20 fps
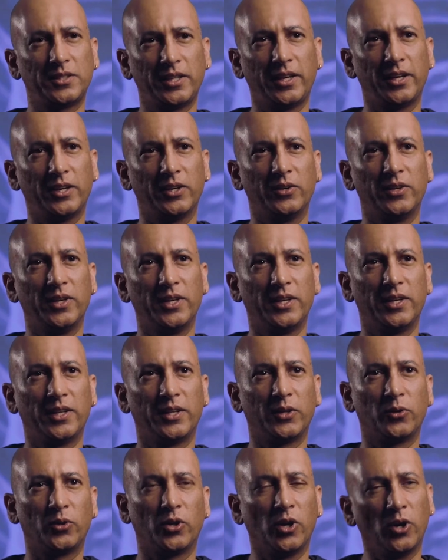tear,
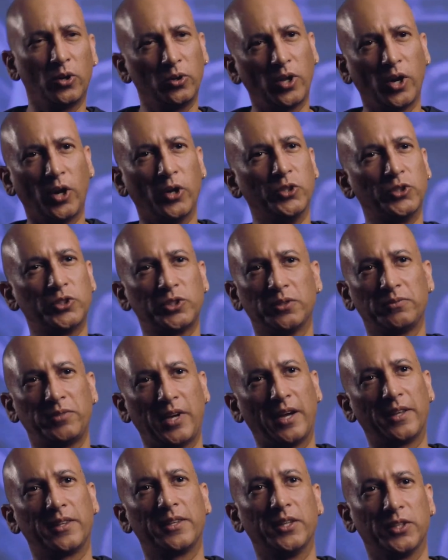there are a whole host of
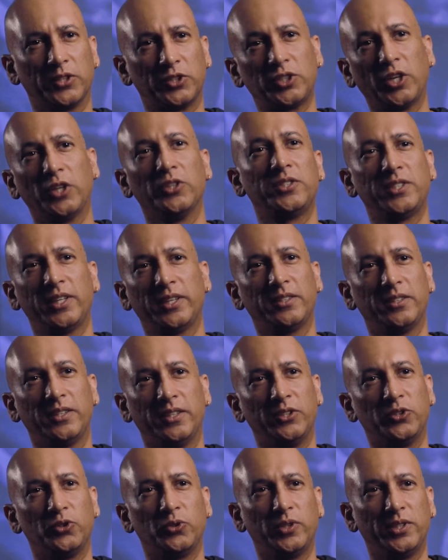other associated
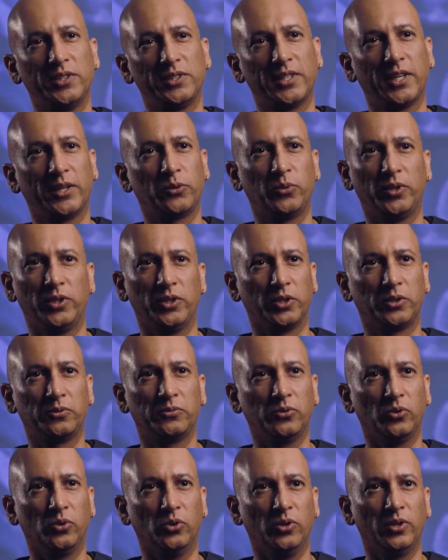injuries that we look
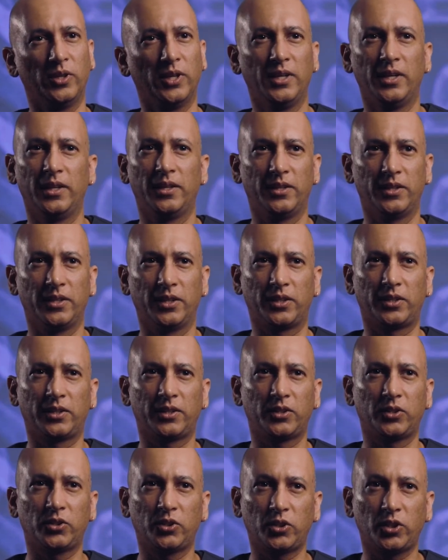for. The
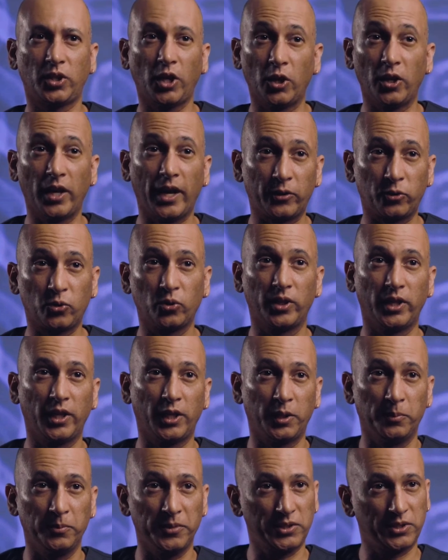collateral
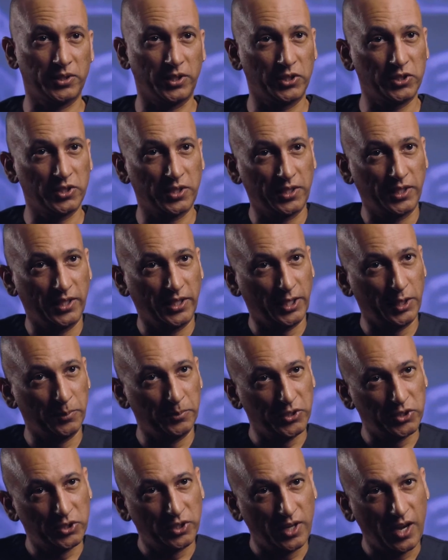ligaments, those are the
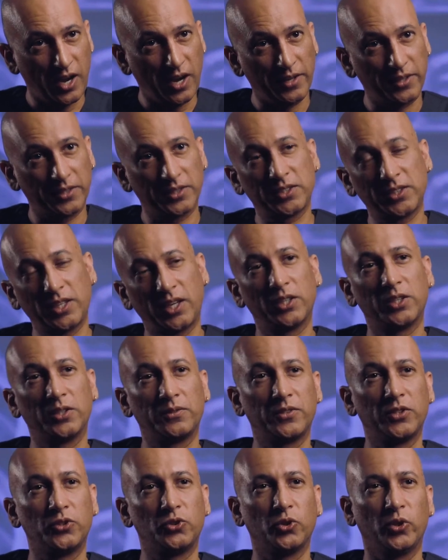ligaments on either side
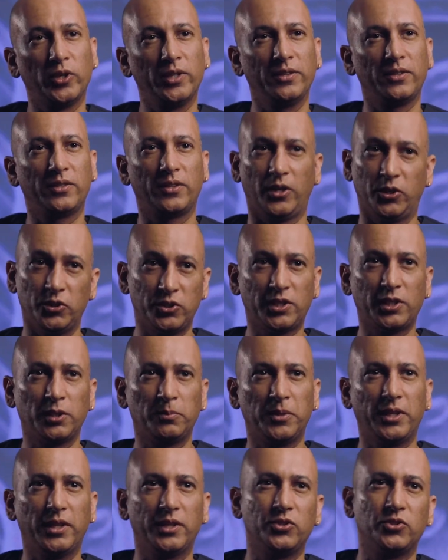of the joint, those
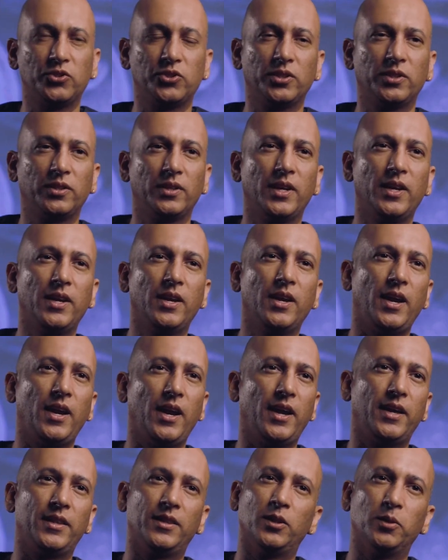can be injured.
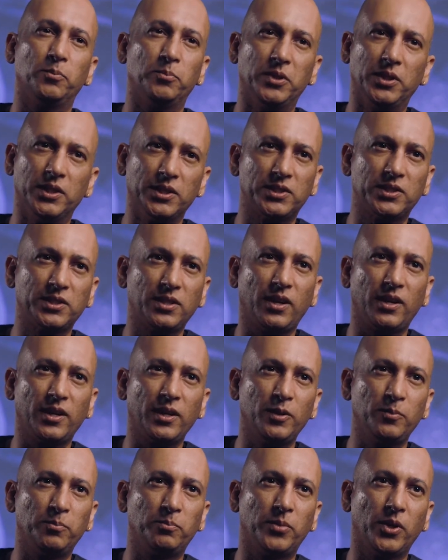And the
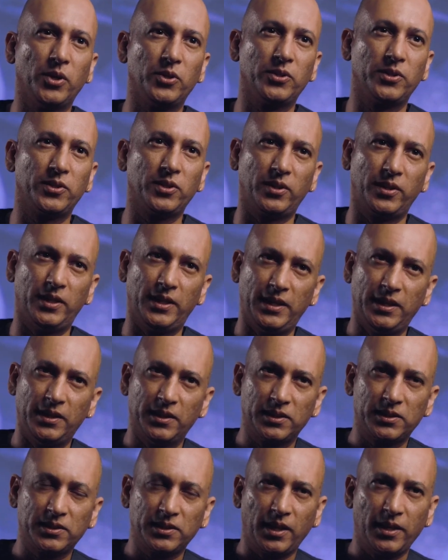menisci, both on the
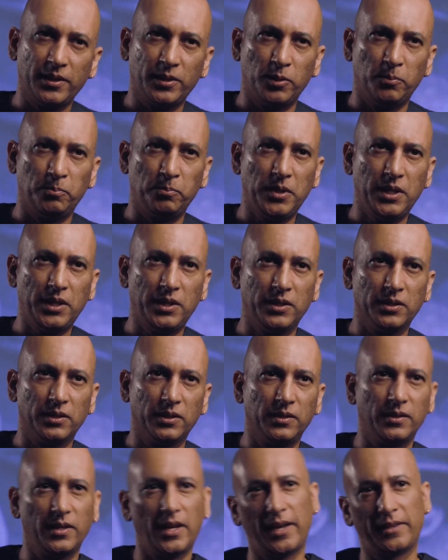inner side, the
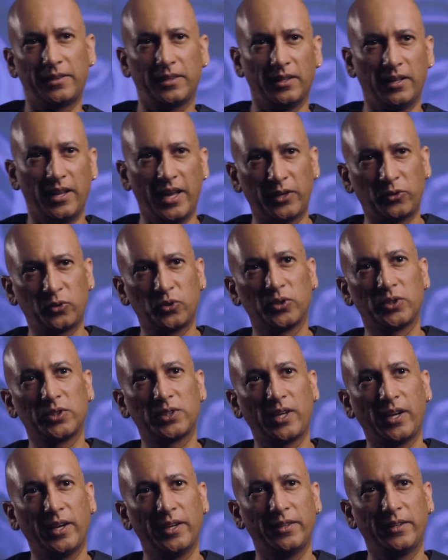medial and the lateral
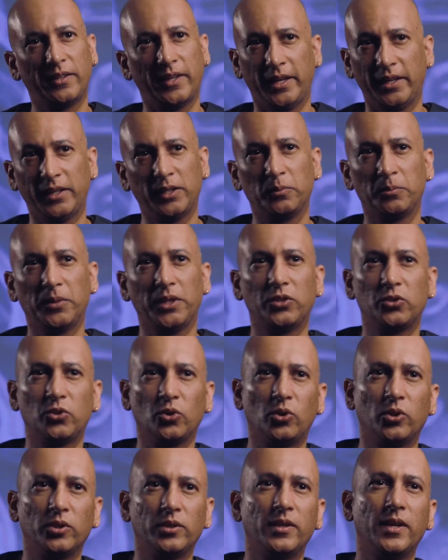side, they can be
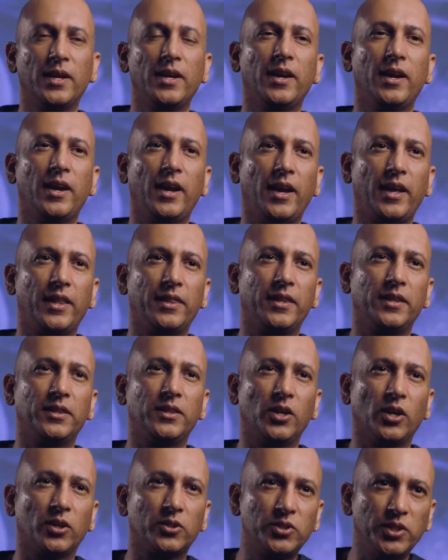torn. And then
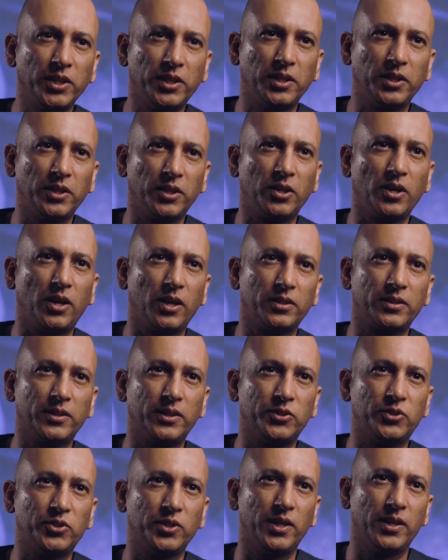the articular
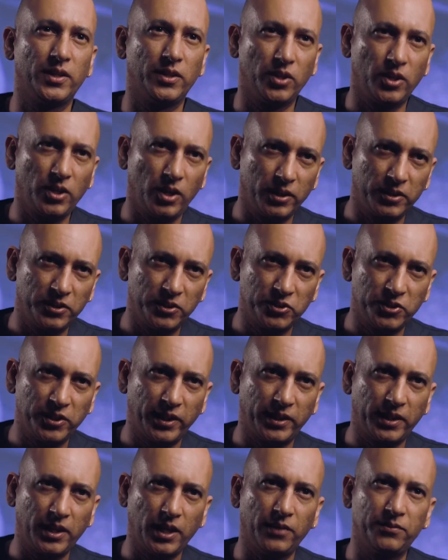cartilage, the cartilage
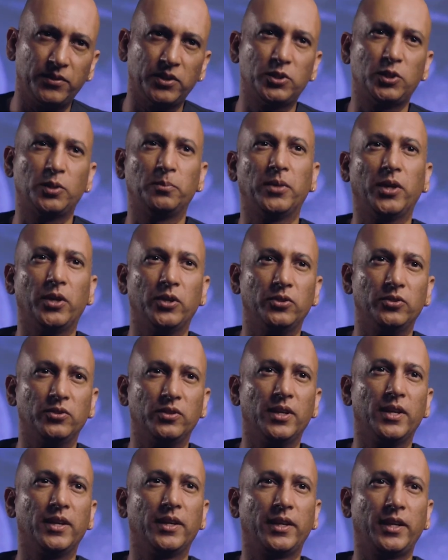that covers the bone,
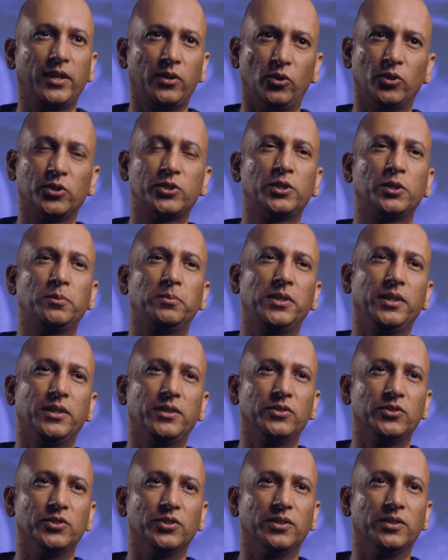can also be
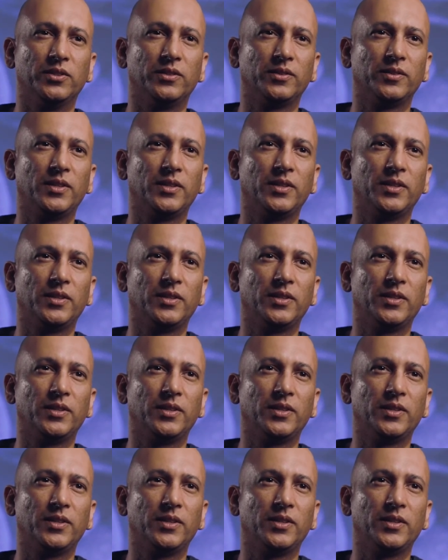injured.